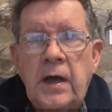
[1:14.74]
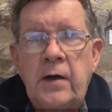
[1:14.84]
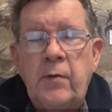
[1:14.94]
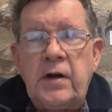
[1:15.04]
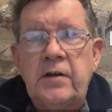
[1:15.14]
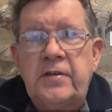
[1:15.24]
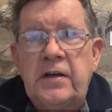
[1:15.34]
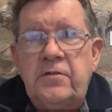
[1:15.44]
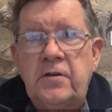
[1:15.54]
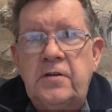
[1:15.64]
And when I
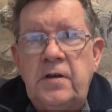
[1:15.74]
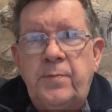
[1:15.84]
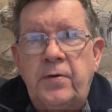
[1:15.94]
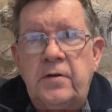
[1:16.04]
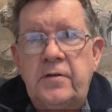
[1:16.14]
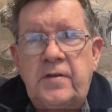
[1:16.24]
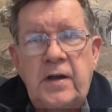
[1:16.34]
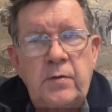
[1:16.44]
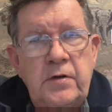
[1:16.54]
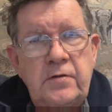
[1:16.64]
say dirty paws,
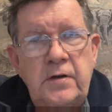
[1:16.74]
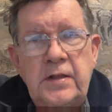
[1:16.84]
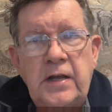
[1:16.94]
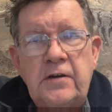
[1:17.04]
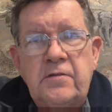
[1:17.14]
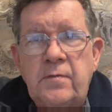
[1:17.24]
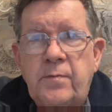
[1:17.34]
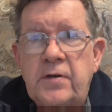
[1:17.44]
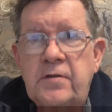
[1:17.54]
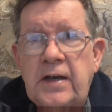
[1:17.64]
they were doing that to
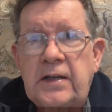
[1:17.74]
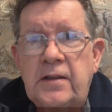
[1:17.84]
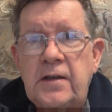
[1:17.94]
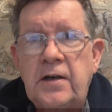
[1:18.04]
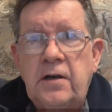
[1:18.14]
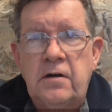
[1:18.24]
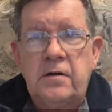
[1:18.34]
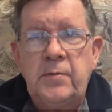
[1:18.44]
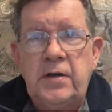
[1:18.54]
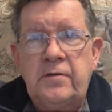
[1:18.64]
protect the
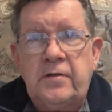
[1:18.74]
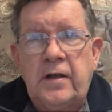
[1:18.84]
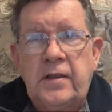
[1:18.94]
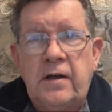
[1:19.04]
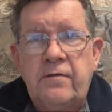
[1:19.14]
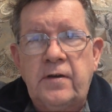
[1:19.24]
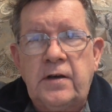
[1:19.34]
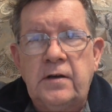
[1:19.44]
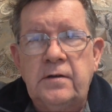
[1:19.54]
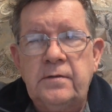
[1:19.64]
economy of South
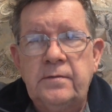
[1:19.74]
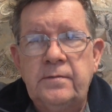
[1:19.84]
Africa.